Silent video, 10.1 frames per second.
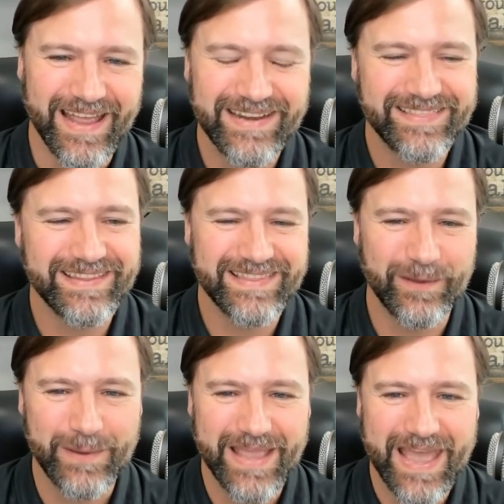Anything
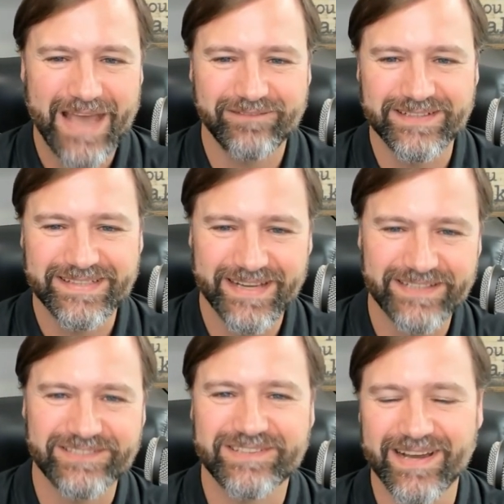that we haven't
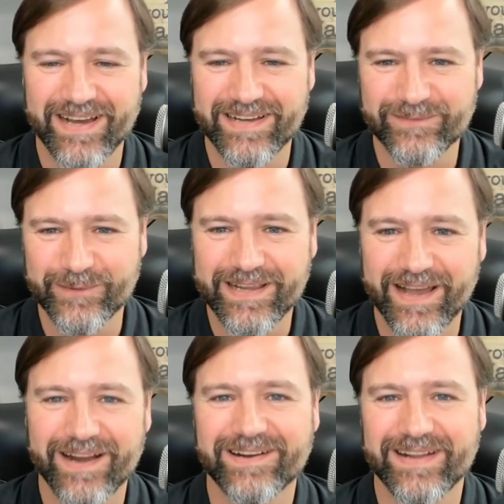touched on
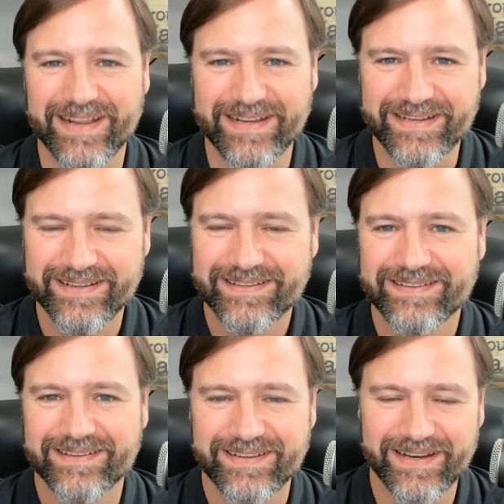regarding,
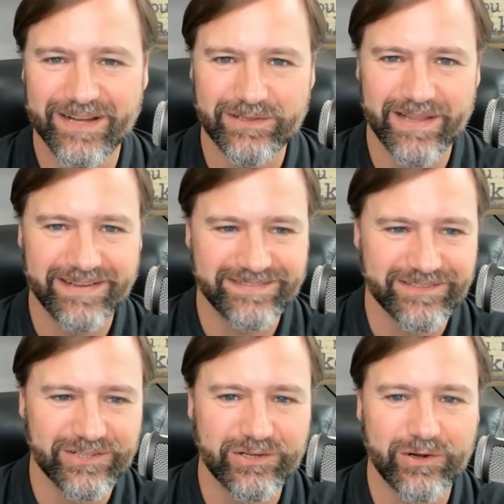you know,
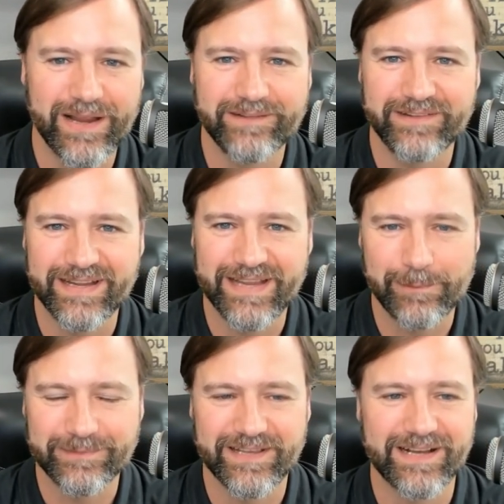laser engraving,
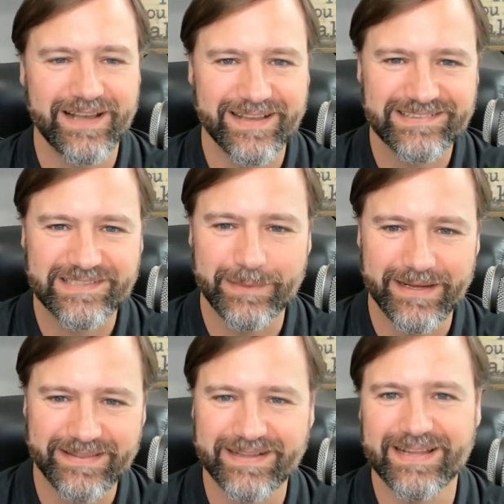Amazon custom,
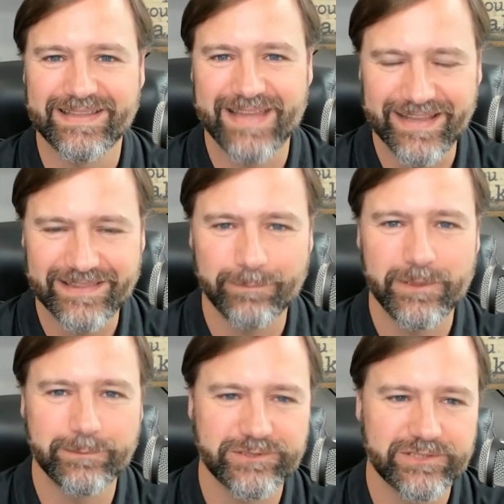anything like that, that
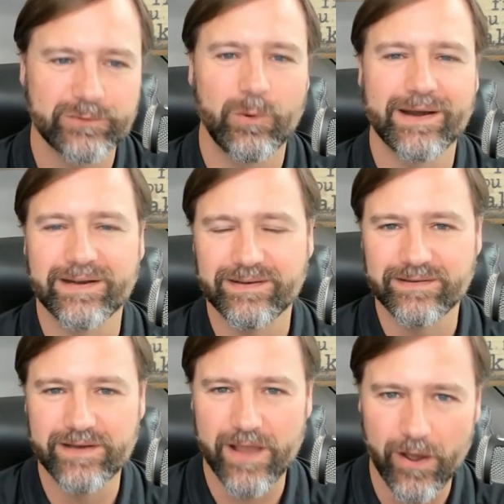people should want to
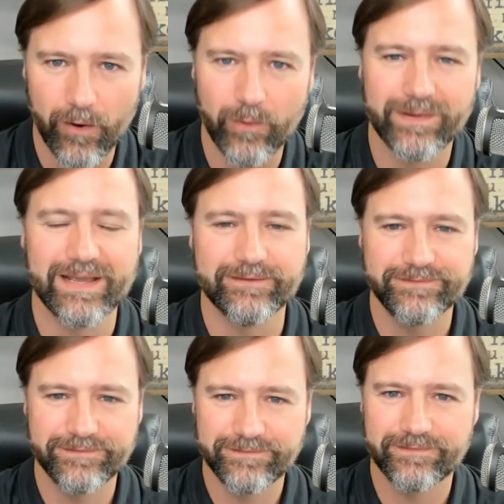know
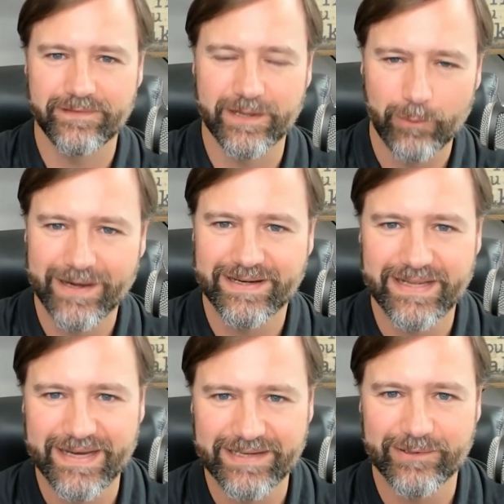if they wanted to
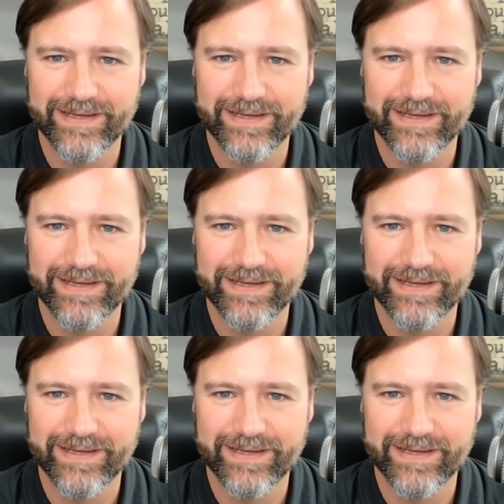get into